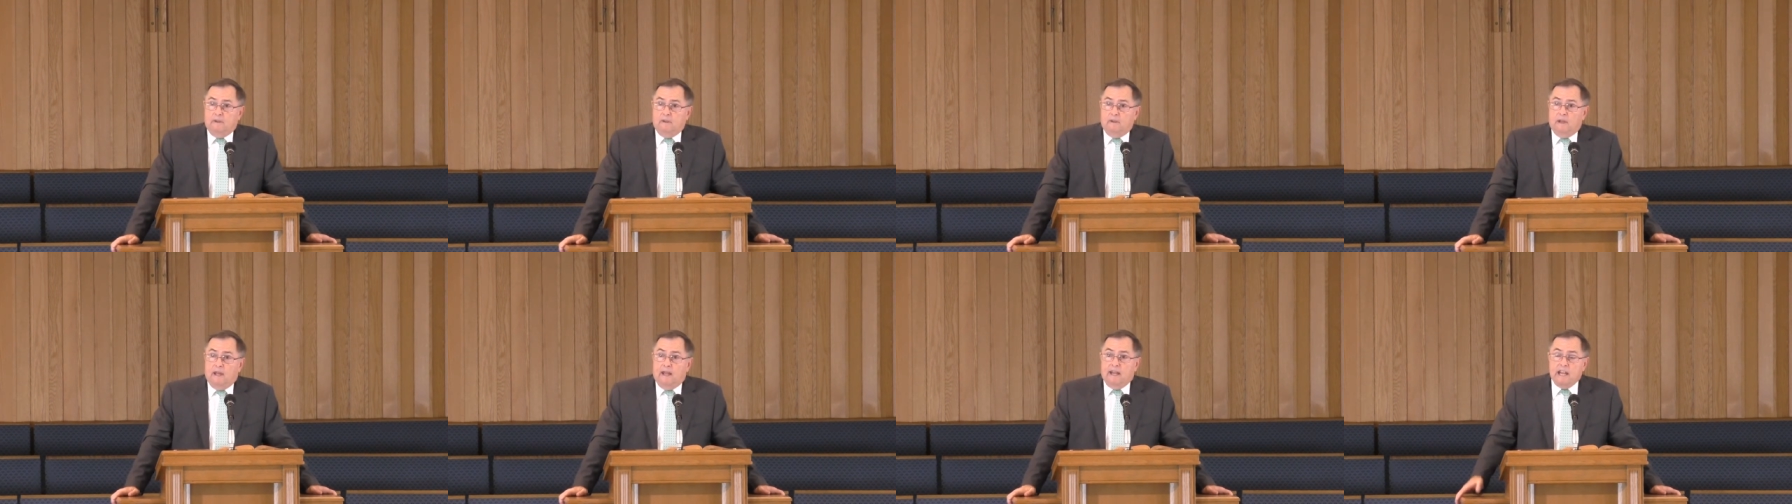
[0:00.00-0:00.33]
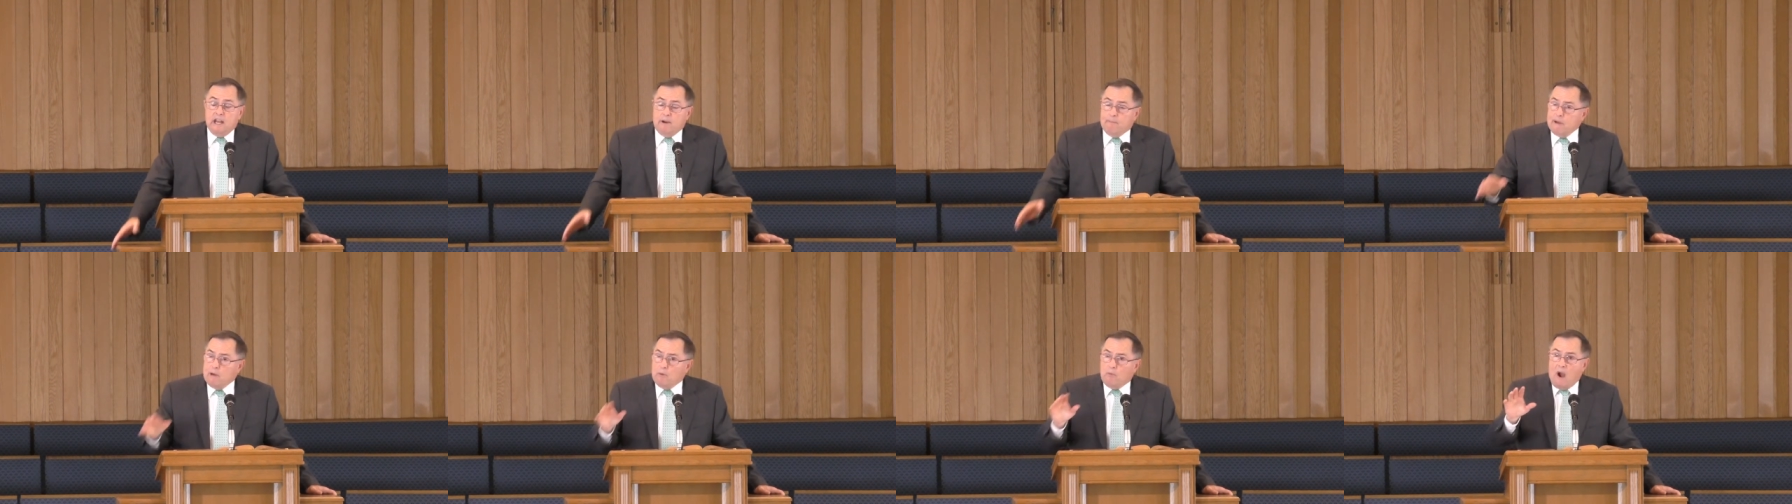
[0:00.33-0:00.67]
and hear
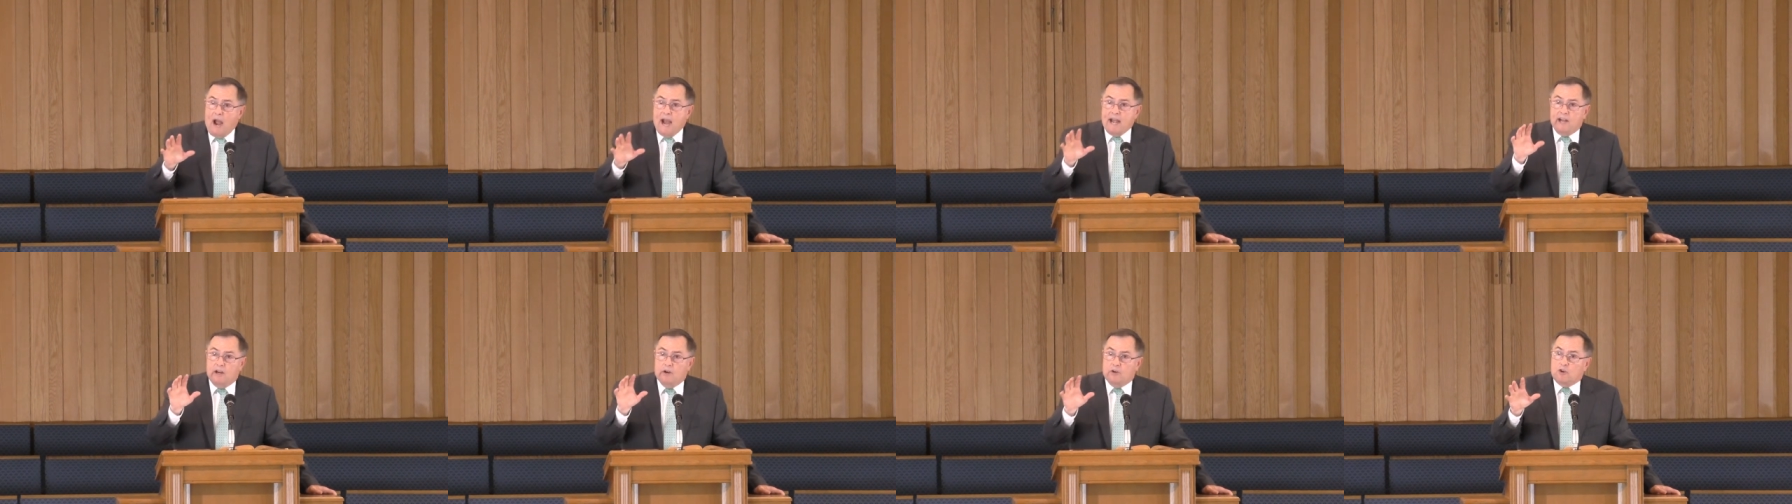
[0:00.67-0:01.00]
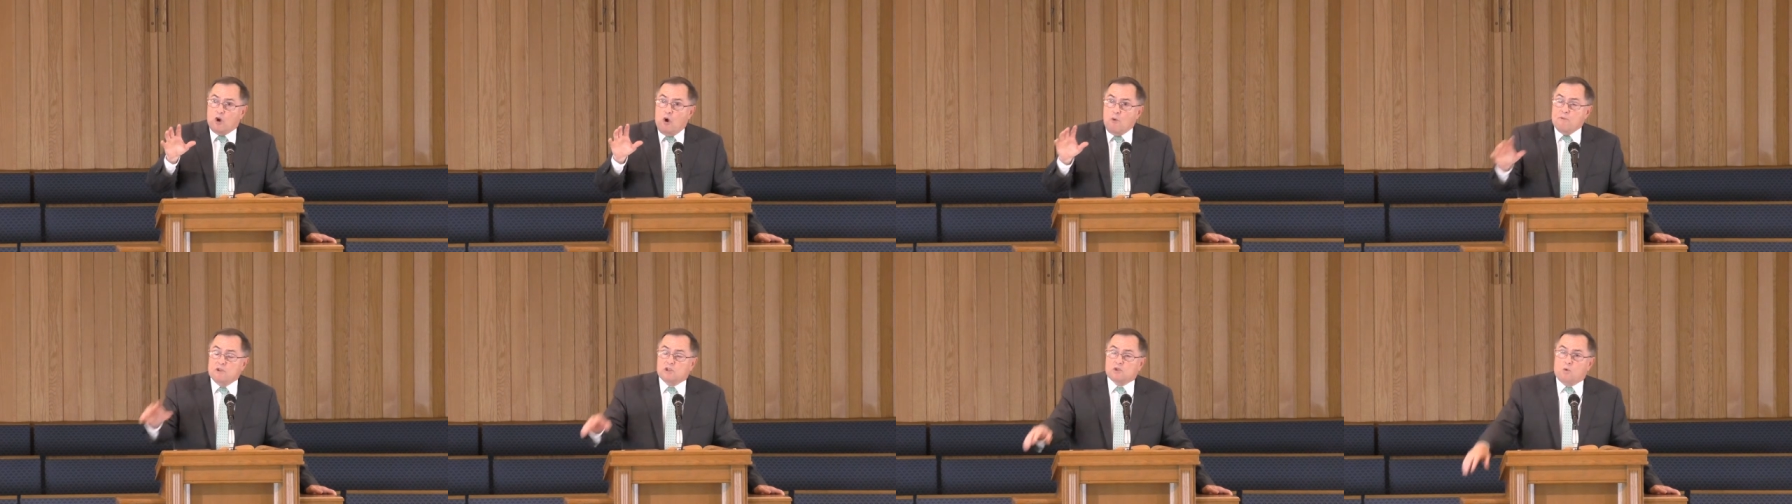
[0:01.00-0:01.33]
me right here,
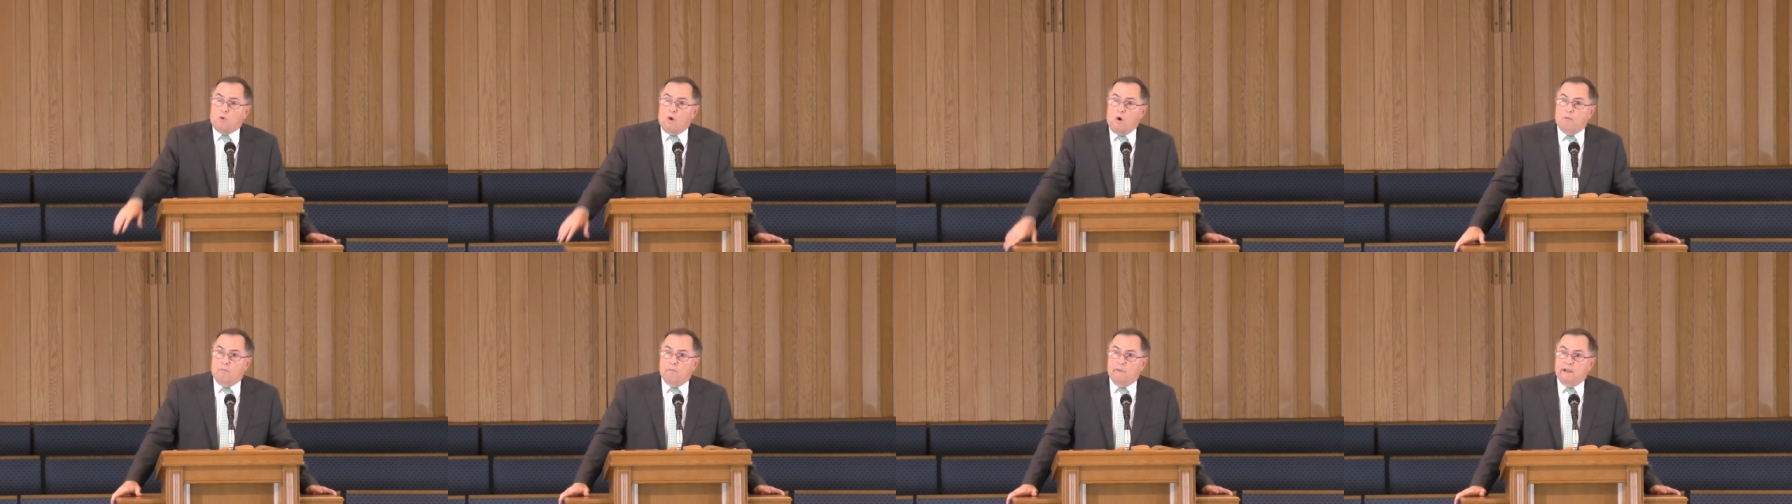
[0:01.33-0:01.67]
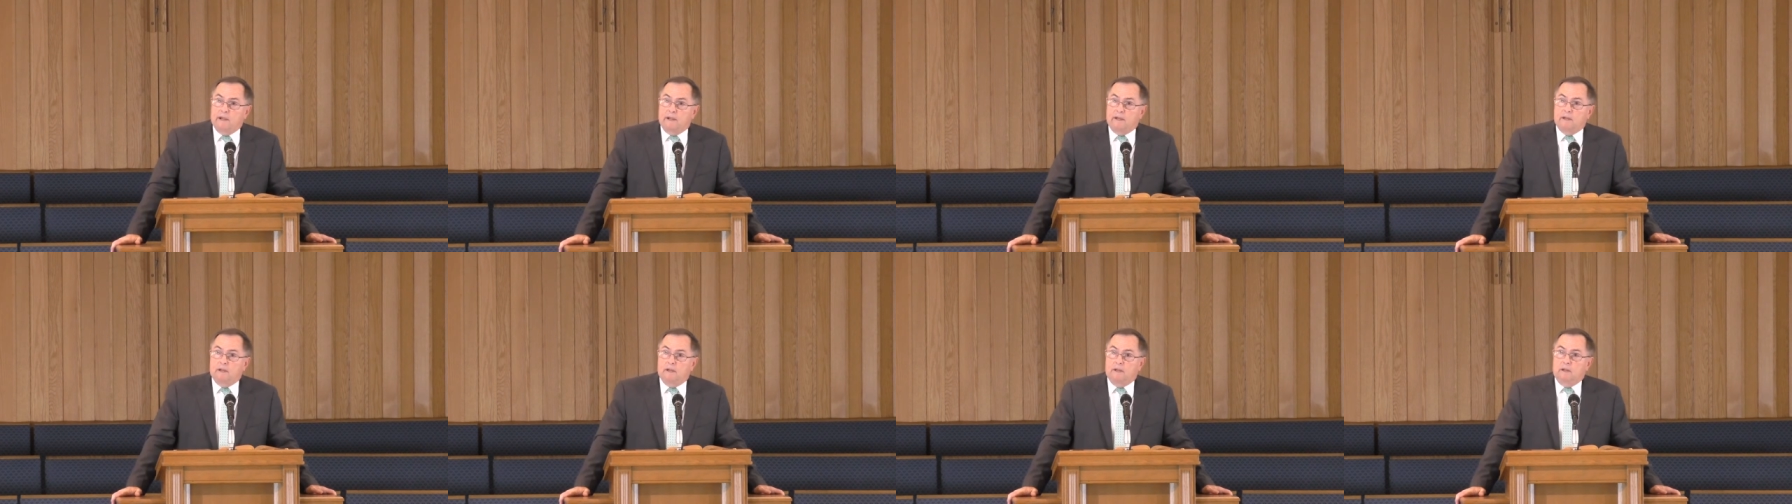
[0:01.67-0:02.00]
don't misquote me.